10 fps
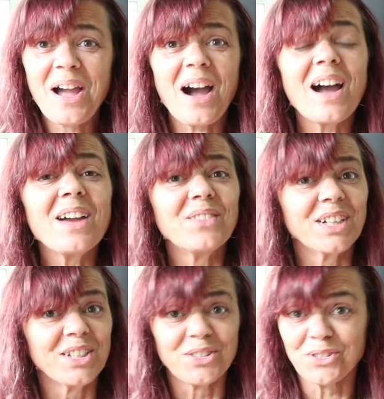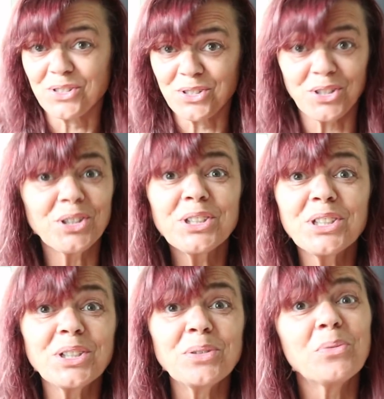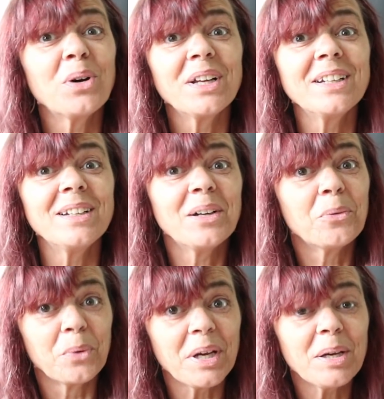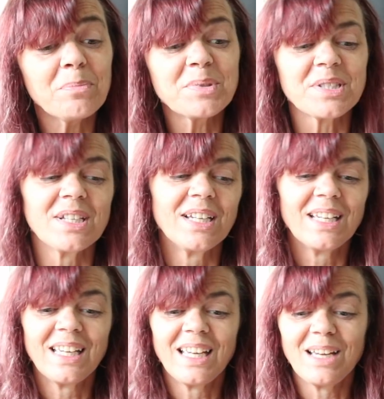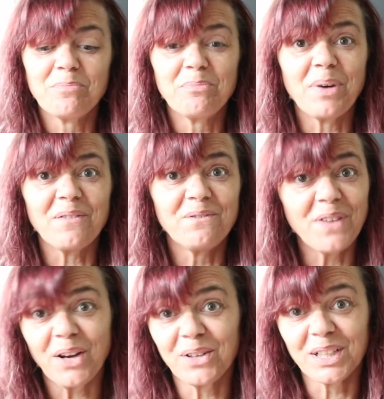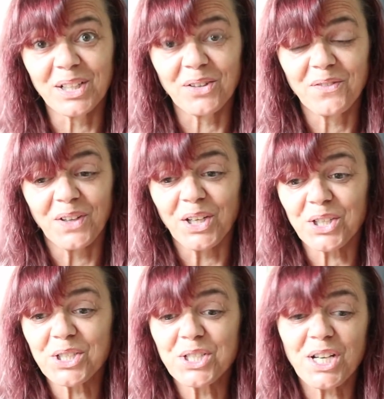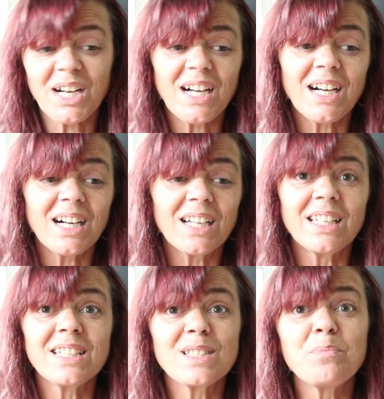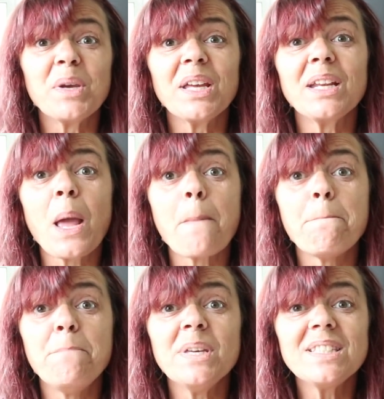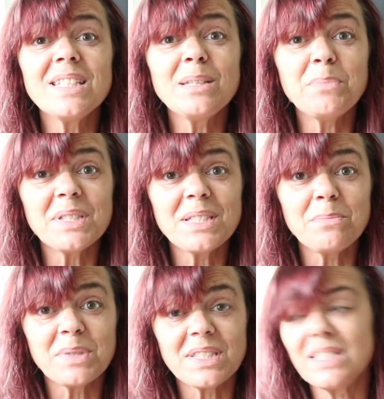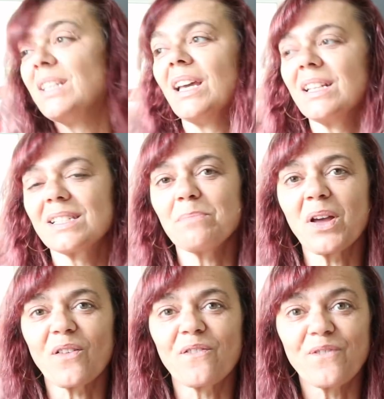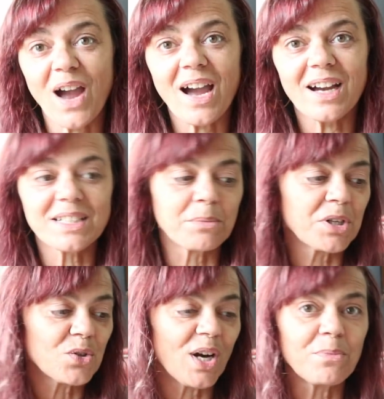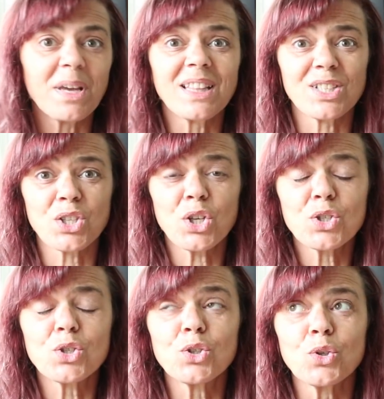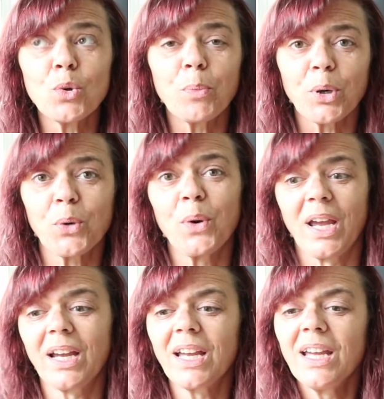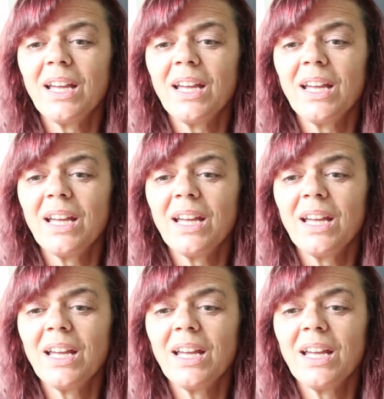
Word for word: I have a gazillion and one whips, but very little finished. Uh, it's been busy, busy, busy. And as a matter of fact, I'm gonna try to make this super quick